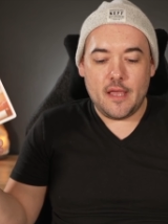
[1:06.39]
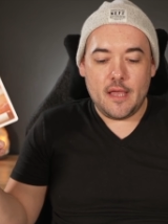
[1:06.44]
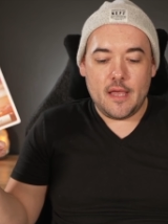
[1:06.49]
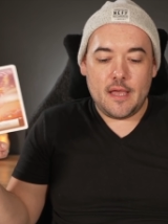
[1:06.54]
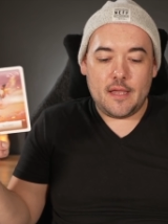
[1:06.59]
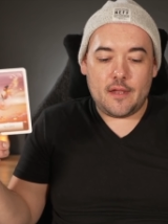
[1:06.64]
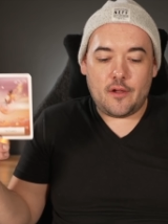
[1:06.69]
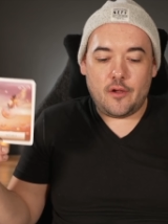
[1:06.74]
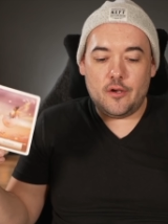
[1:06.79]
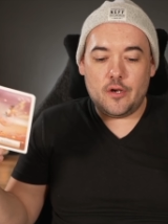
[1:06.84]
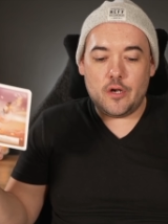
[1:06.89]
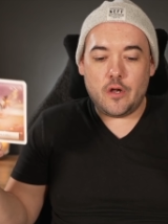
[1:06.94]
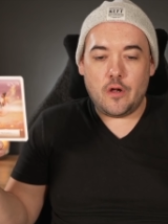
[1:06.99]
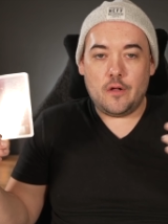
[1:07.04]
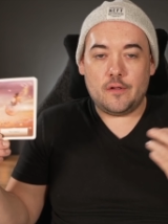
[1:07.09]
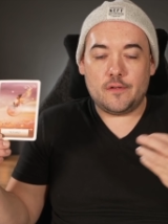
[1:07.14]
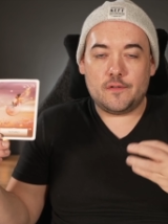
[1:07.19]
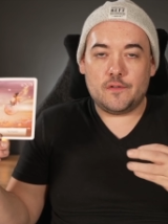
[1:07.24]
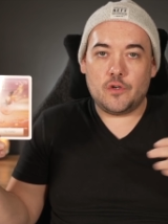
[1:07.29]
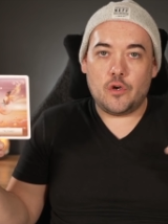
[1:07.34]
It could
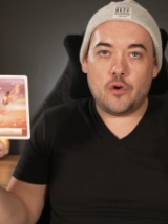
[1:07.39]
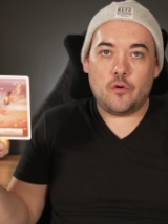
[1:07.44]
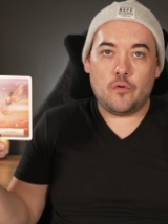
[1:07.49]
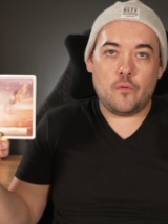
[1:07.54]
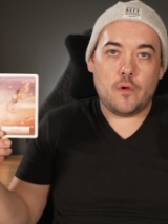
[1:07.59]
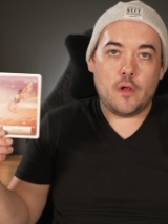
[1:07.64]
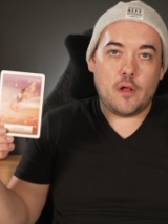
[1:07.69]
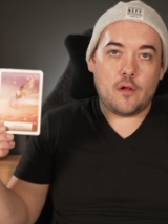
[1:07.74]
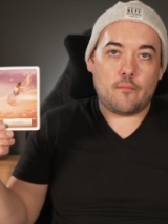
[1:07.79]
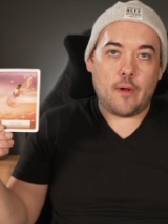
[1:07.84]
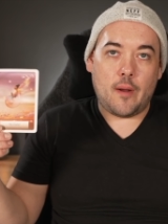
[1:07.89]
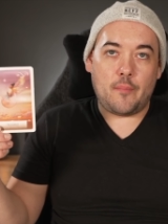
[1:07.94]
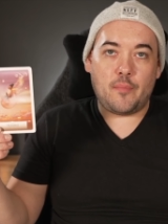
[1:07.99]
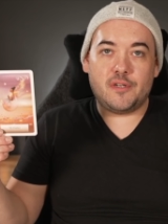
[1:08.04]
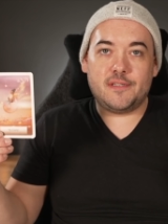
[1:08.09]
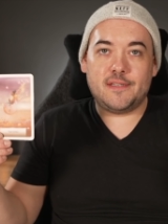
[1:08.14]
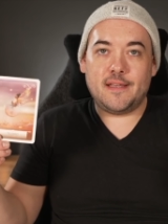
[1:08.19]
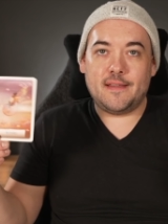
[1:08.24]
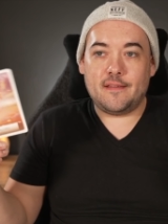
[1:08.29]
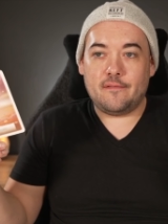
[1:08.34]
also
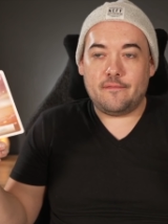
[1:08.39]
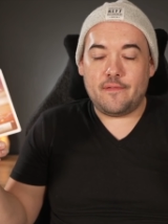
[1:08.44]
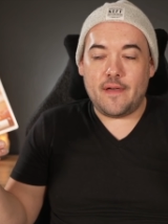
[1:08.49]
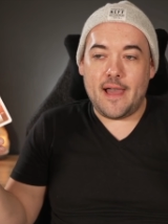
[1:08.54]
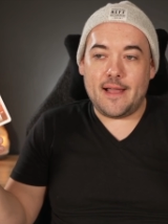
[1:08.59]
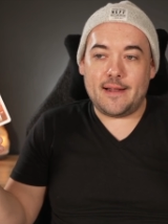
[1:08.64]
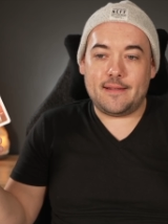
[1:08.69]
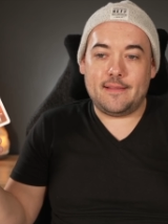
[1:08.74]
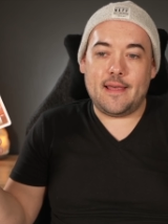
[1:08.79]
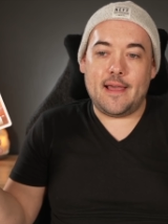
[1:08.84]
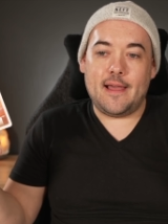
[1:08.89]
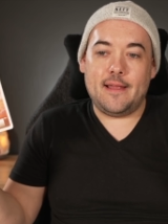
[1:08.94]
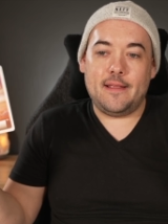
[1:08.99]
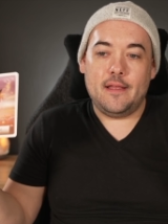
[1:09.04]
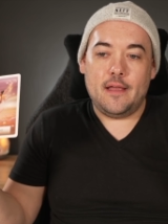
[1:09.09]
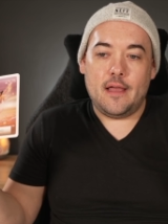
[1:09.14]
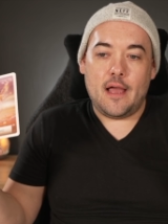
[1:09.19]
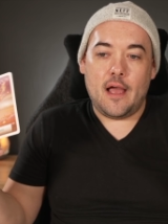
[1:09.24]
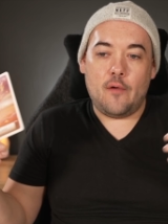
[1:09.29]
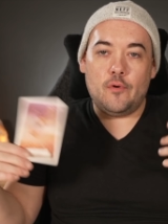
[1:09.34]
represent the fact that
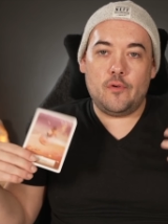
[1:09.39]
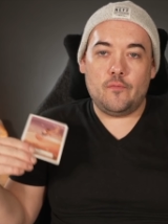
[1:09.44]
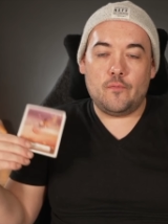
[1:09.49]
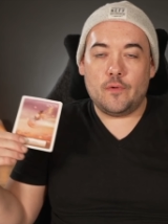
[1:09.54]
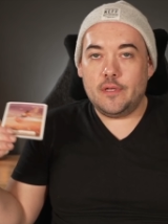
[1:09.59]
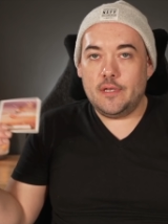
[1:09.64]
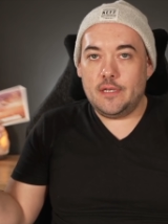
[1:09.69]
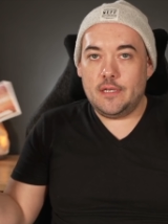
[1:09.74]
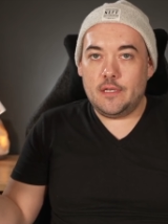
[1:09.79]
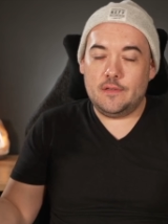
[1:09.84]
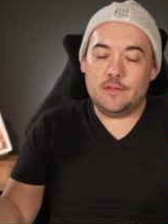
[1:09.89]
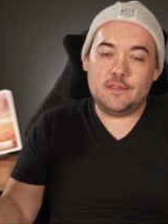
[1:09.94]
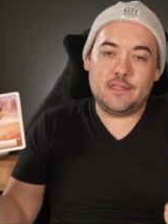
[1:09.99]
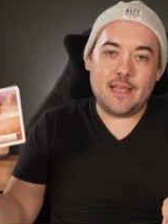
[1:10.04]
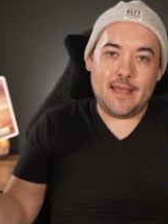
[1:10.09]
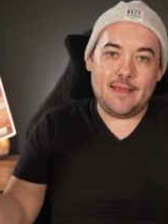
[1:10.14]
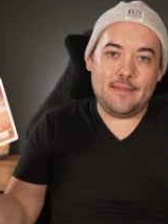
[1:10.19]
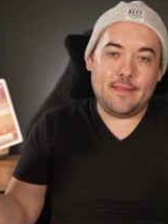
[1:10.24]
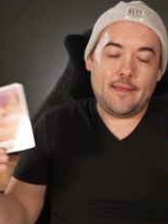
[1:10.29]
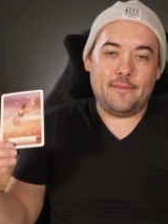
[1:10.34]
I wouldn't really
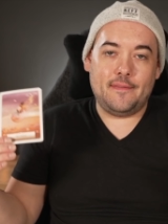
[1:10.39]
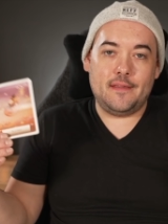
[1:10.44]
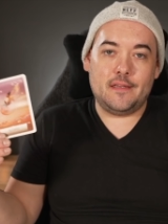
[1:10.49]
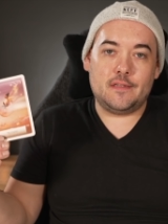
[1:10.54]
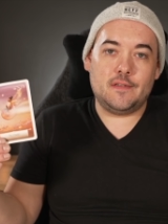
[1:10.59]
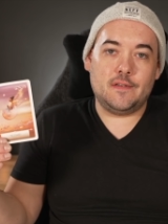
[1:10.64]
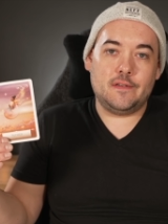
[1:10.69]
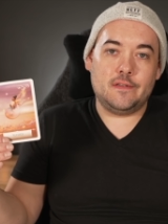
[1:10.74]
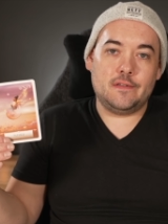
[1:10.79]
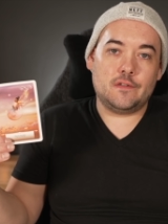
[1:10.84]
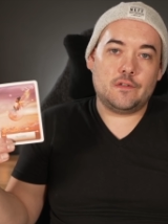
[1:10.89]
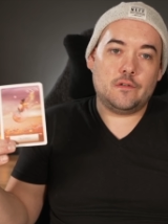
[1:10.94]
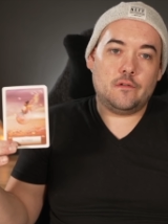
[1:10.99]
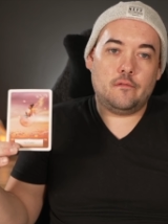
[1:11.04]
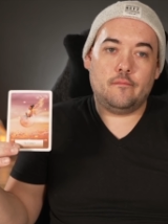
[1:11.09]
say that this is